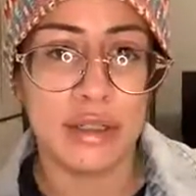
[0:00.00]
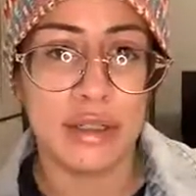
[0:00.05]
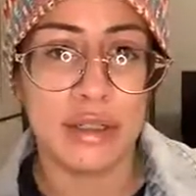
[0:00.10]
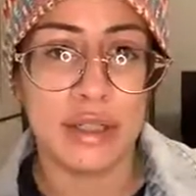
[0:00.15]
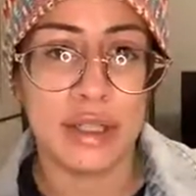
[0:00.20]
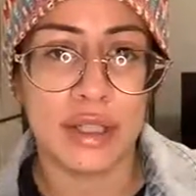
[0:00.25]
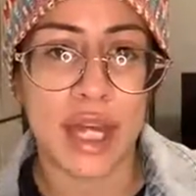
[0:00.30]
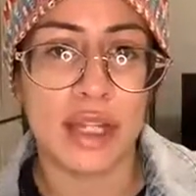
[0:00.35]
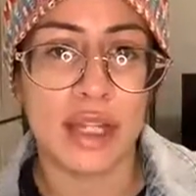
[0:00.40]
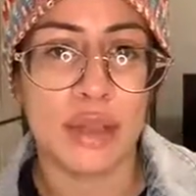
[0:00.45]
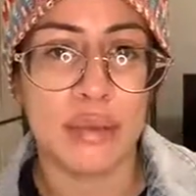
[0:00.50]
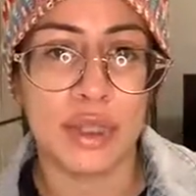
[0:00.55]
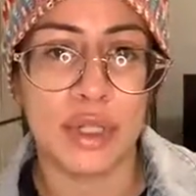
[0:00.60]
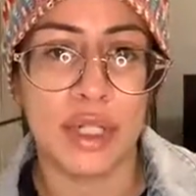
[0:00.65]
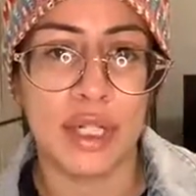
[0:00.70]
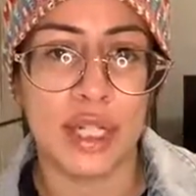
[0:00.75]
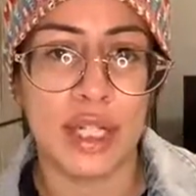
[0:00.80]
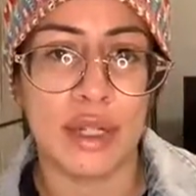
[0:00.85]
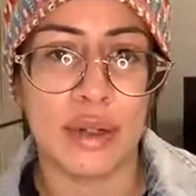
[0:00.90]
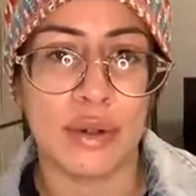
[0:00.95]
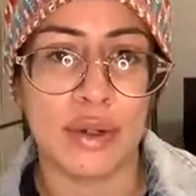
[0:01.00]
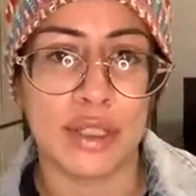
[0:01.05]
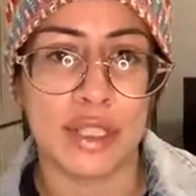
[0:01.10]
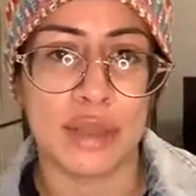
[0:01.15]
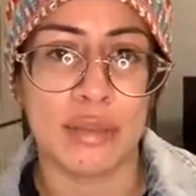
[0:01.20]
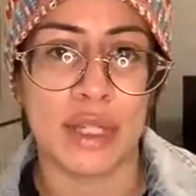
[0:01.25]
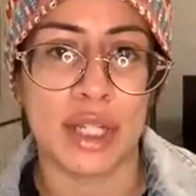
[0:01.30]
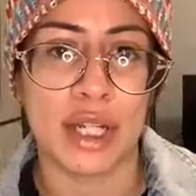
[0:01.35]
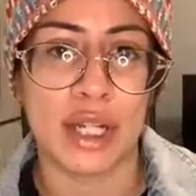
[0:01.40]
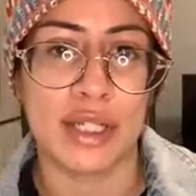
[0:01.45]
to that community, or is
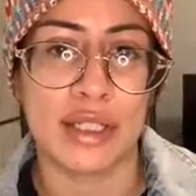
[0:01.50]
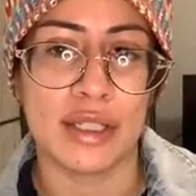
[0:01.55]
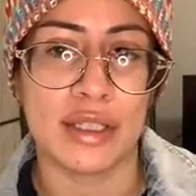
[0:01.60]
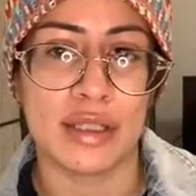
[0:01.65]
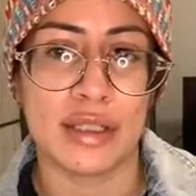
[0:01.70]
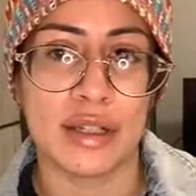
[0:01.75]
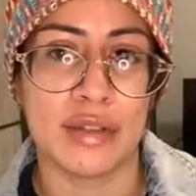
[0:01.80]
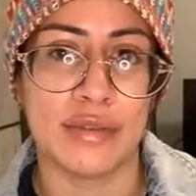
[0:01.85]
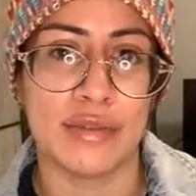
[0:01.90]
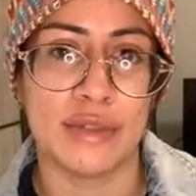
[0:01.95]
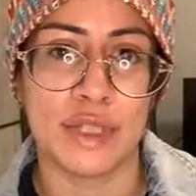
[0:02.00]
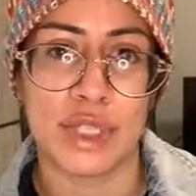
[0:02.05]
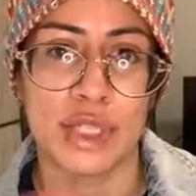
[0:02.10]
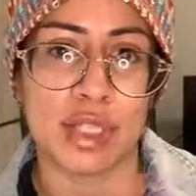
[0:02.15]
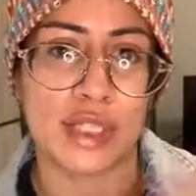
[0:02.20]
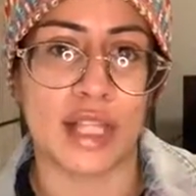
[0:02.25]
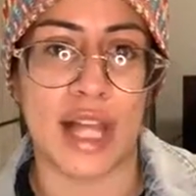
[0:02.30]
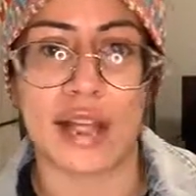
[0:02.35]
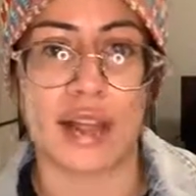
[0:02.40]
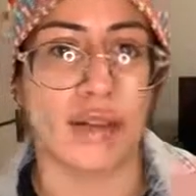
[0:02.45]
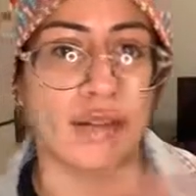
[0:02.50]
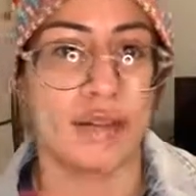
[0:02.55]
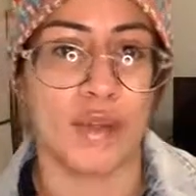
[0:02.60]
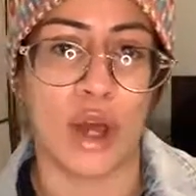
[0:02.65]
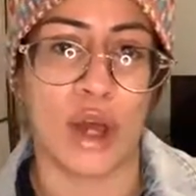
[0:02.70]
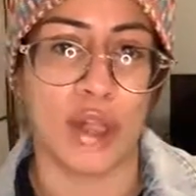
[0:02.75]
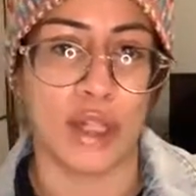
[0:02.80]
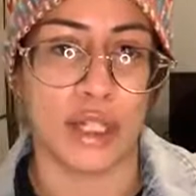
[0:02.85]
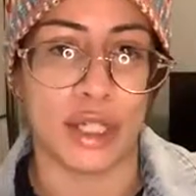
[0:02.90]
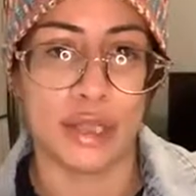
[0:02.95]
it because of just lack of
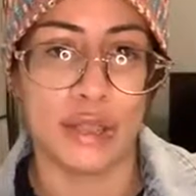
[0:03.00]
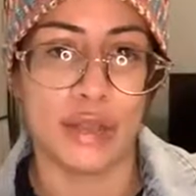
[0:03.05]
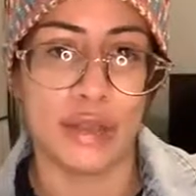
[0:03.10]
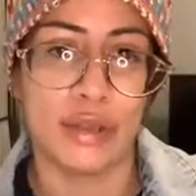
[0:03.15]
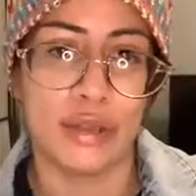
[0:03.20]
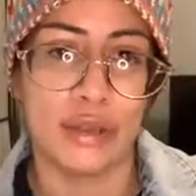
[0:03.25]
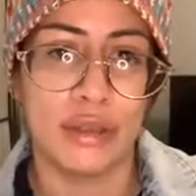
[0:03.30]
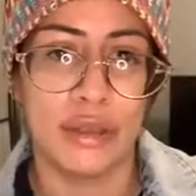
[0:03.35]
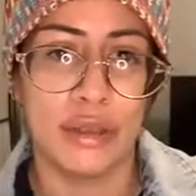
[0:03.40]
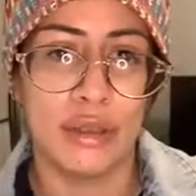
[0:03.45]
knowledge?